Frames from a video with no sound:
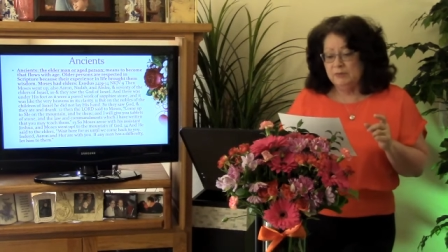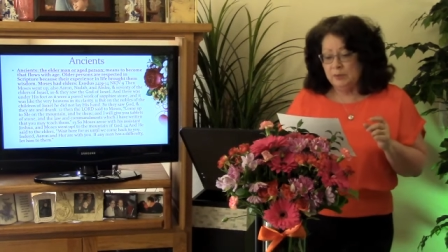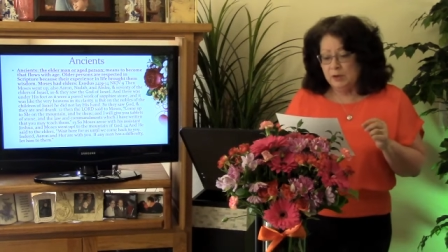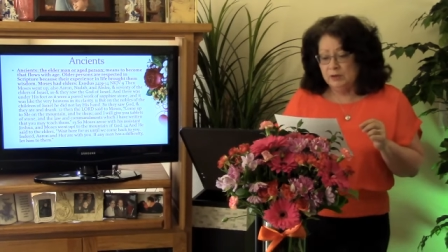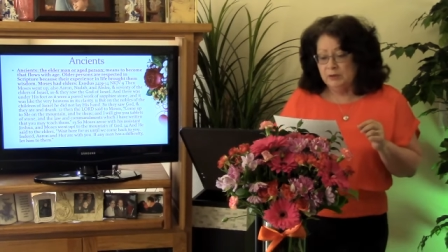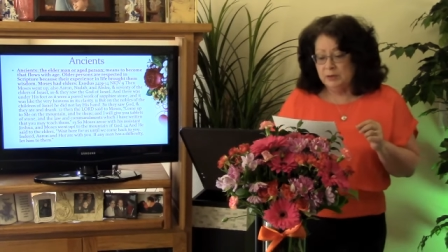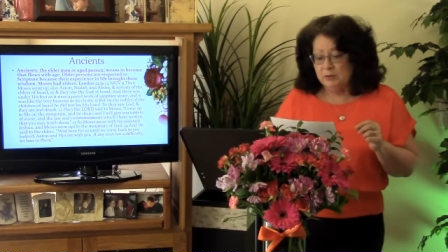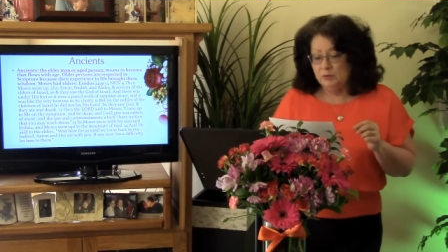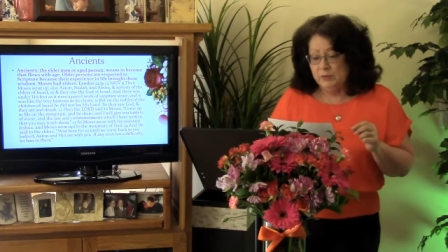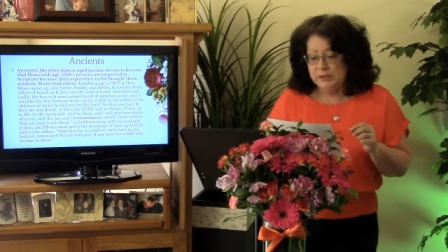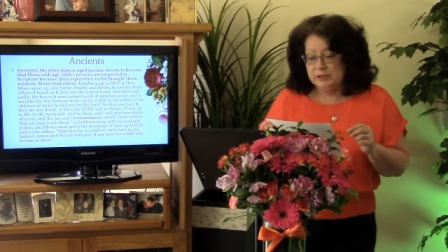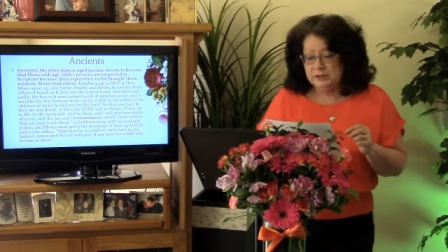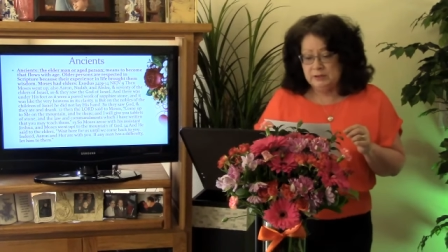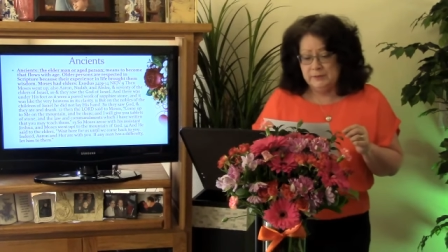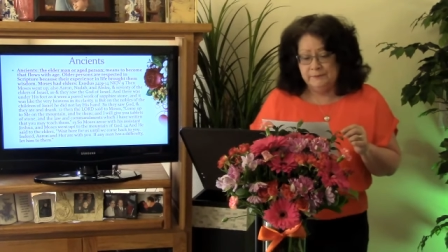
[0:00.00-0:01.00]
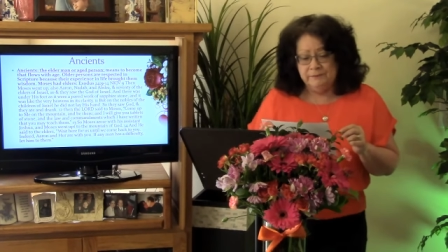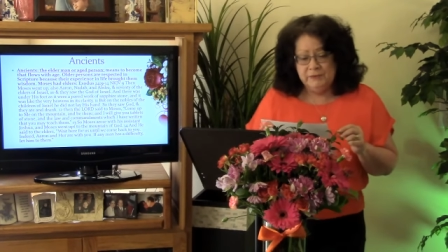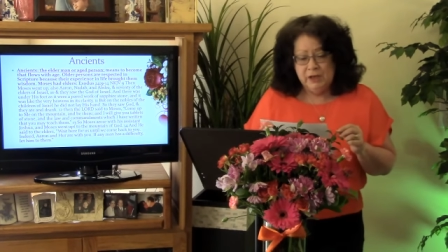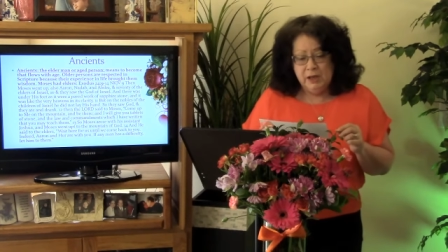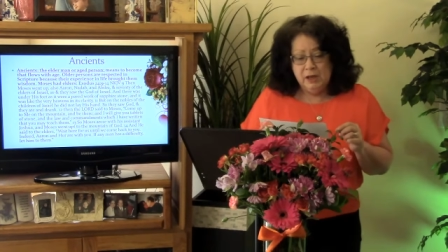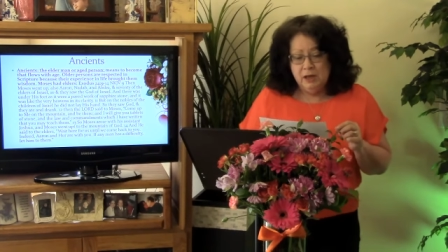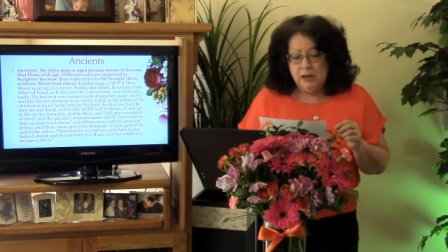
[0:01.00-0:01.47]
brought them wisdom.
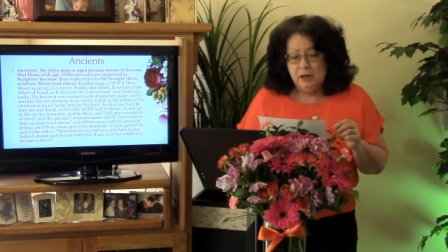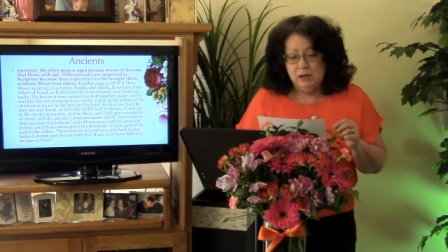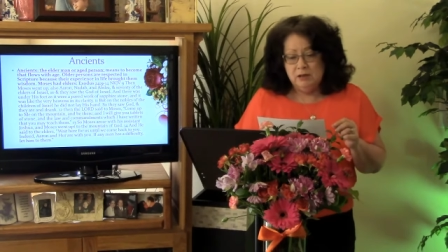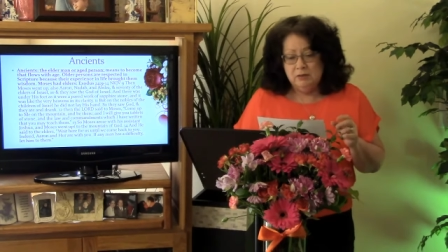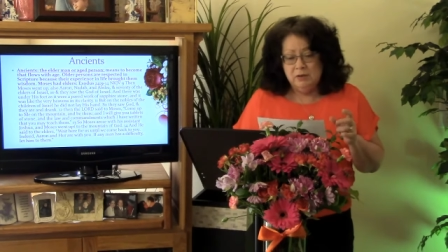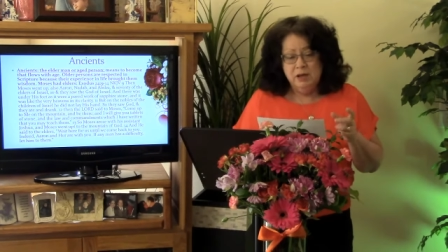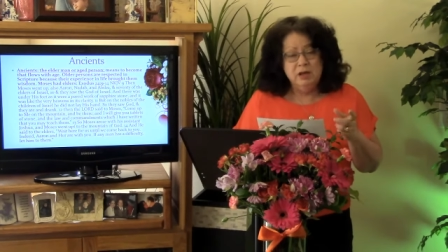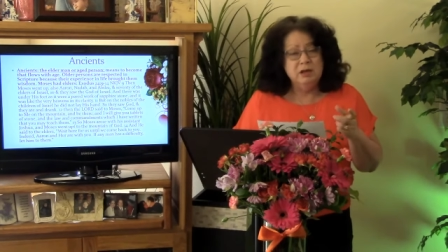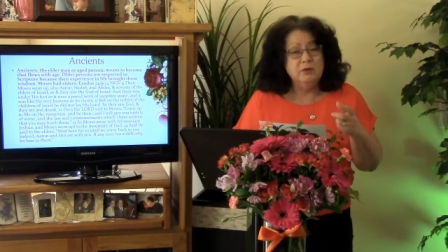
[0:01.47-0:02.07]
Uh,